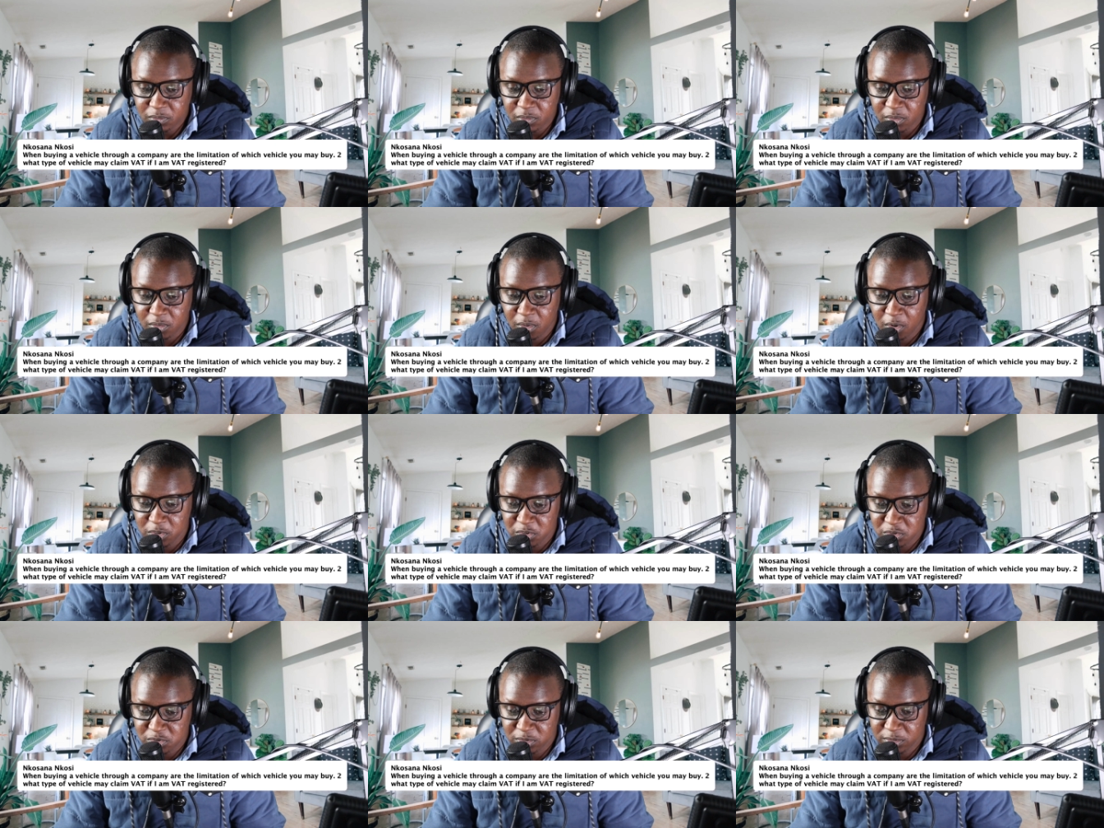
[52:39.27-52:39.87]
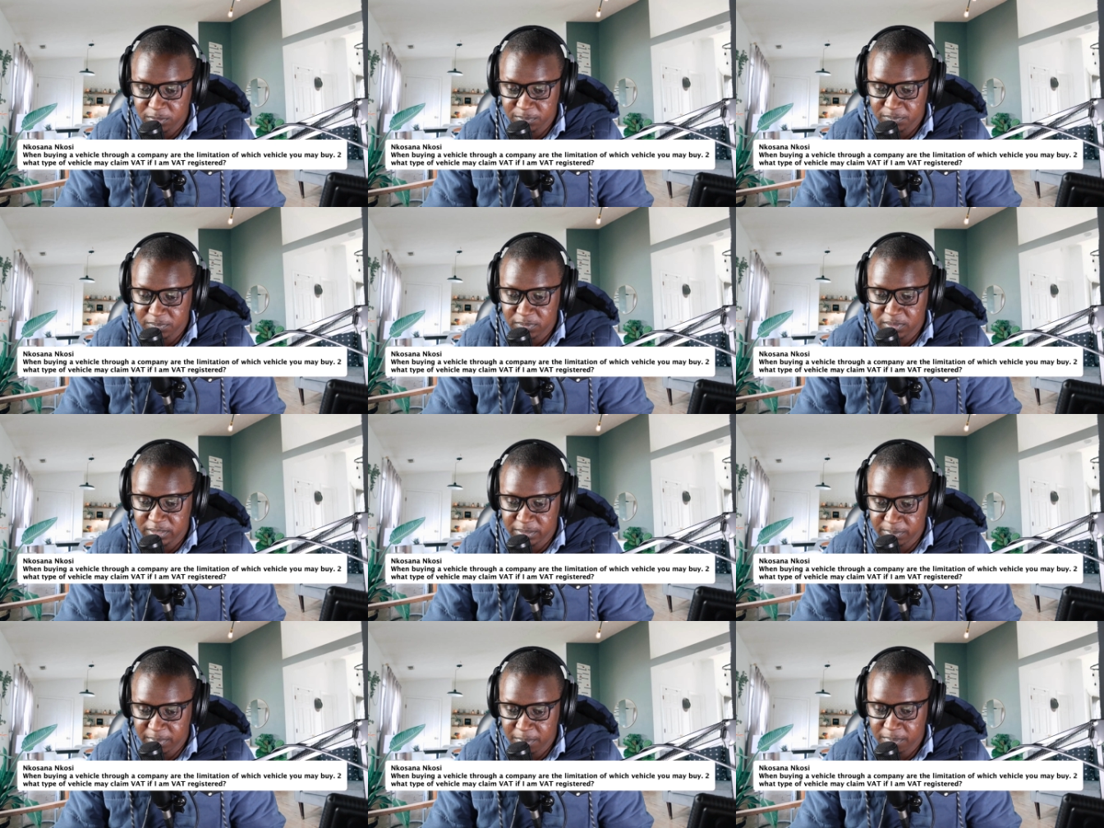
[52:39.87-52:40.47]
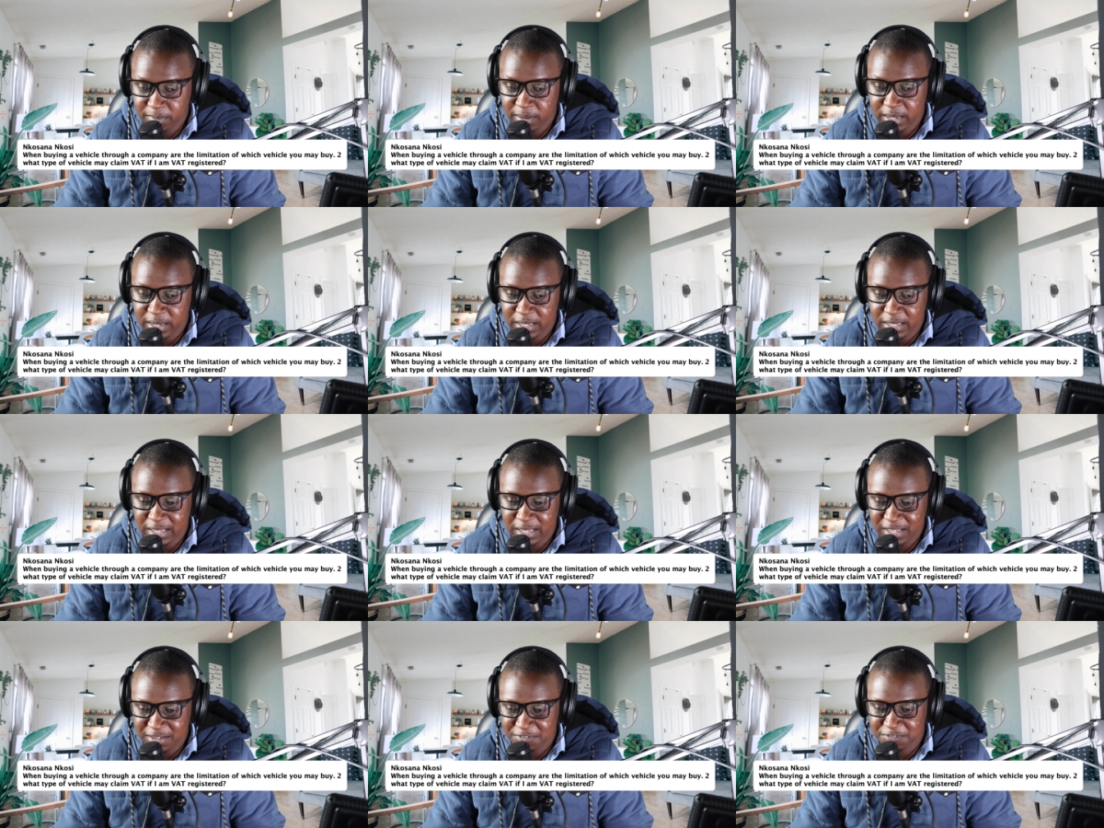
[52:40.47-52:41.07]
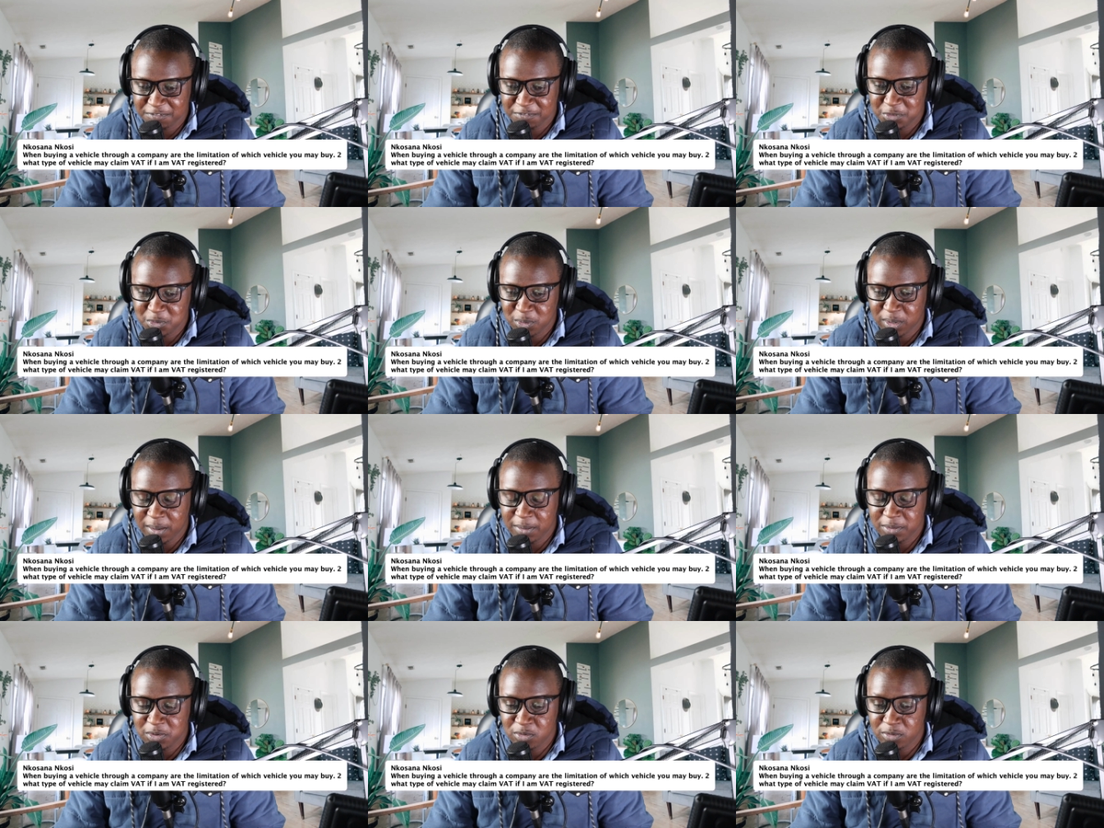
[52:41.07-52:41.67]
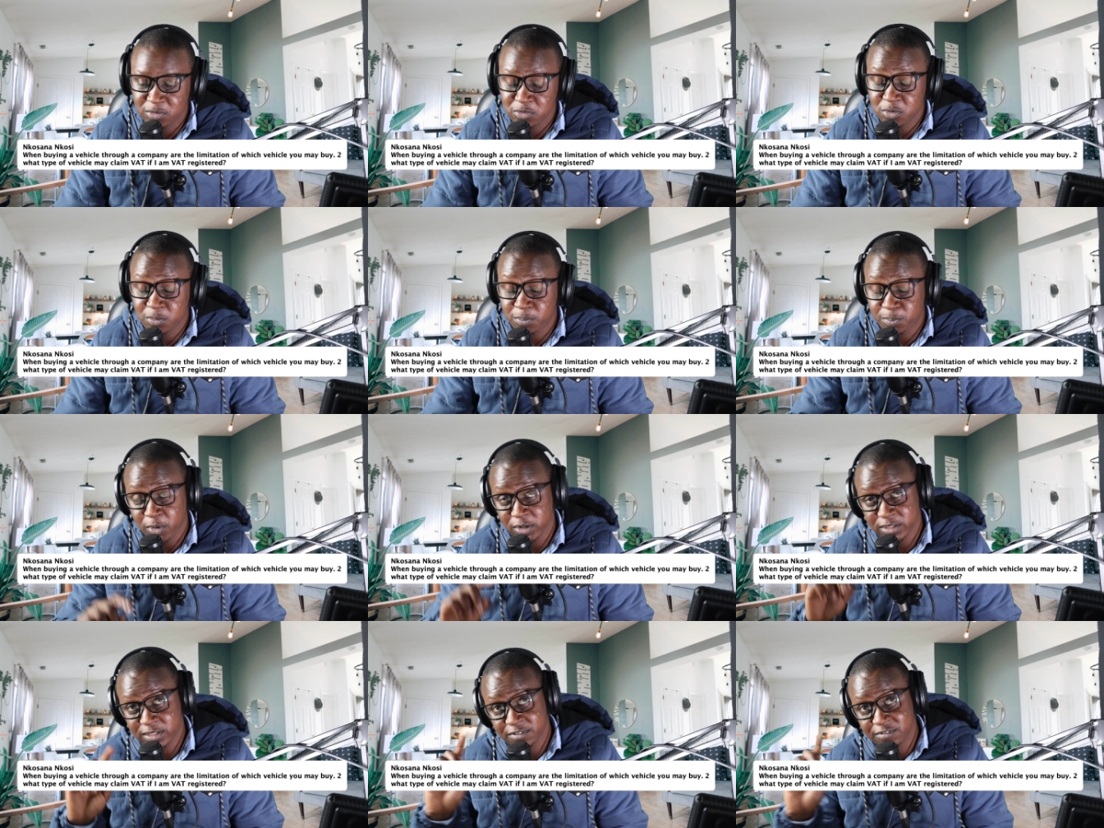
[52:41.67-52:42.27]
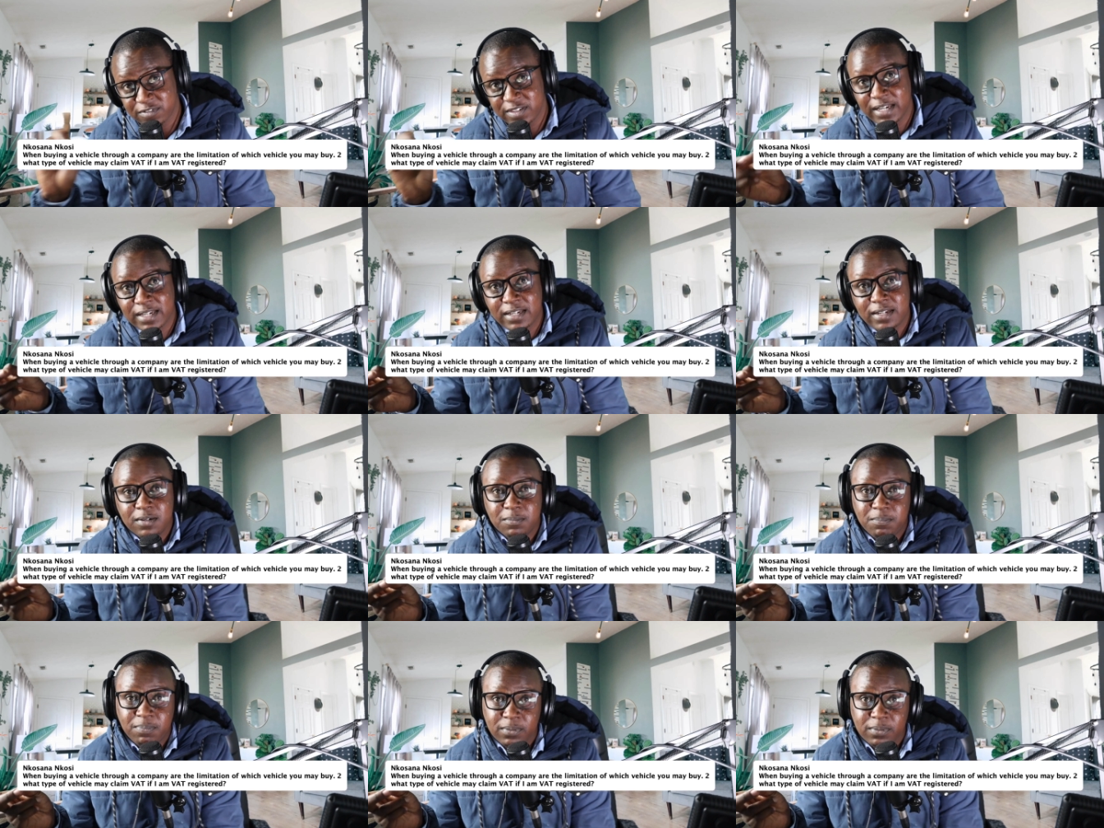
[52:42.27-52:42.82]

also remember, if you bought a vehicle,